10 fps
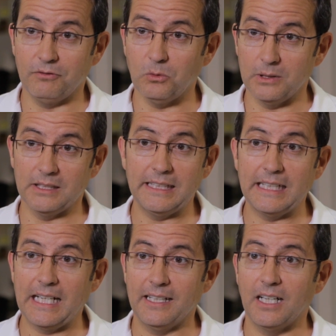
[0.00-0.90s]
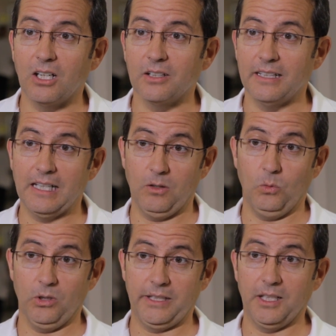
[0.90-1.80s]
if you will, in and out of the heart that
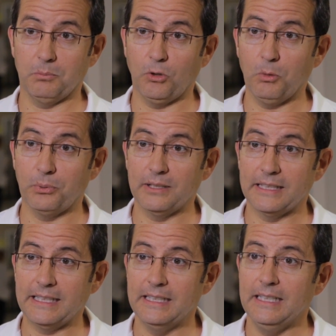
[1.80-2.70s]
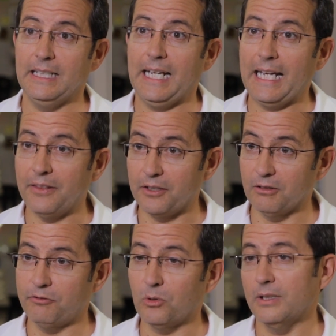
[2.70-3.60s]
aren't working appropriately, and
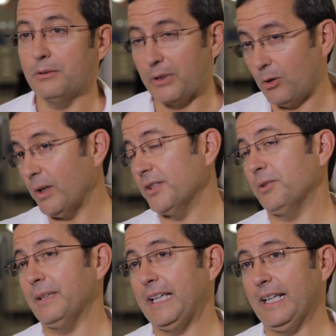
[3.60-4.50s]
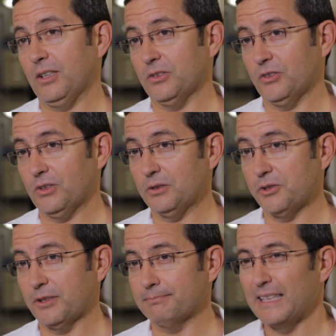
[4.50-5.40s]
therefore it requires a mechanical
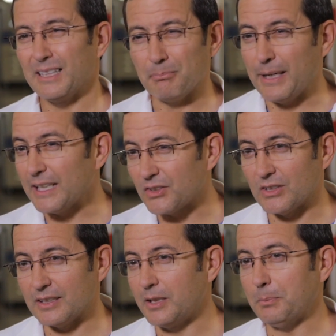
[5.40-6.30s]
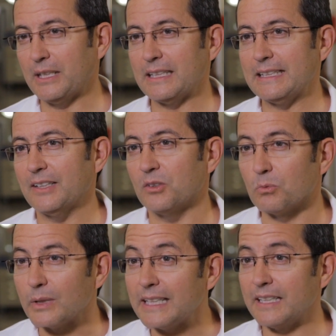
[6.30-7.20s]
solution. Medicine typically
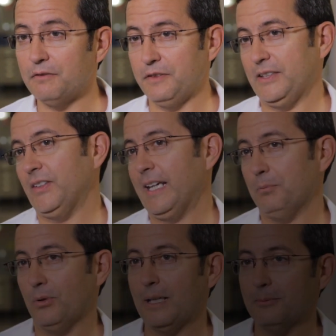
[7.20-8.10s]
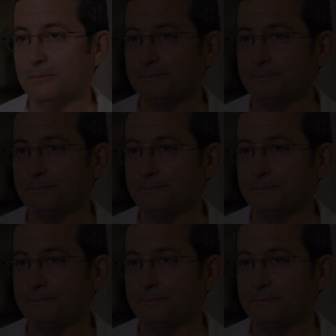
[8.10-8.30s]
doesn't really fix that problem.